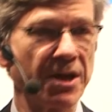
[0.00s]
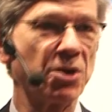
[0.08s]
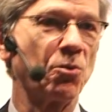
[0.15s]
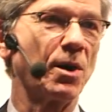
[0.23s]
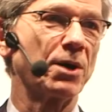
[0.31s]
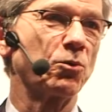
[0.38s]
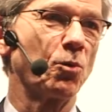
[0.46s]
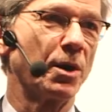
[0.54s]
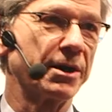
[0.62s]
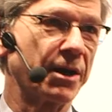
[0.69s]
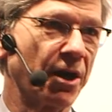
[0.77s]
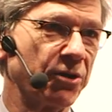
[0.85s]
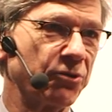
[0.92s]
They don't want
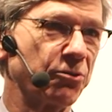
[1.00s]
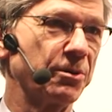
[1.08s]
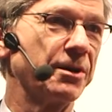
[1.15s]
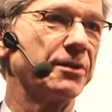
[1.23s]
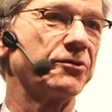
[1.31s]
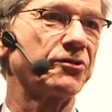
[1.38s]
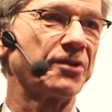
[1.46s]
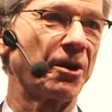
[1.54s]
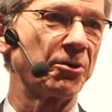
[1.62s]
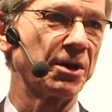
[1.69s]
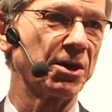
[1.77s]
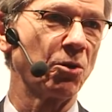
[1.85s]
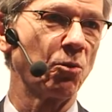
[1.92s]
one country
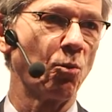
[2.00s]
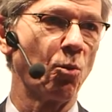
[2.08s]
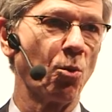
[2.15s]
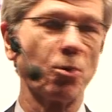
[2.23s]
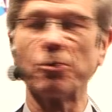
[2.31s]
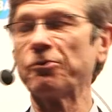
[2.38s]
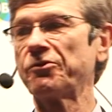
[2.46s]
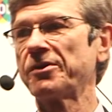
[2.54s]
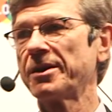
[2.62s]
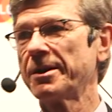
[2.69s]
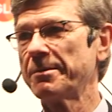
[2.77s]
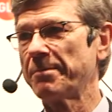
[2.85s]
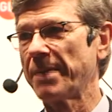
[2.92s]
starting
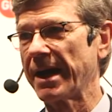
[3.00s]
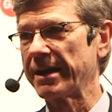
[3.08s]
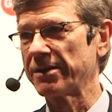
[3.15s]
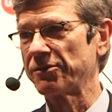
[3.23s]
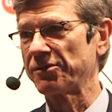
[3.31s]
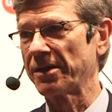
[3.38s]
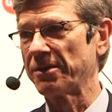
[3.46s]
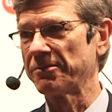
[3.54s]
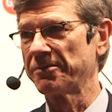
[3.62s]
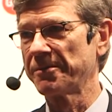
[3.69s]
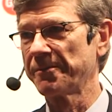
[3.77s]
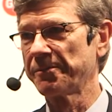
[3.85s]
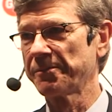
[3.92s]
wars by
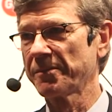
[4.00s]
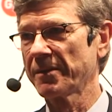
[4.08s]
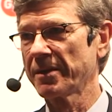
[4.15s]
itself.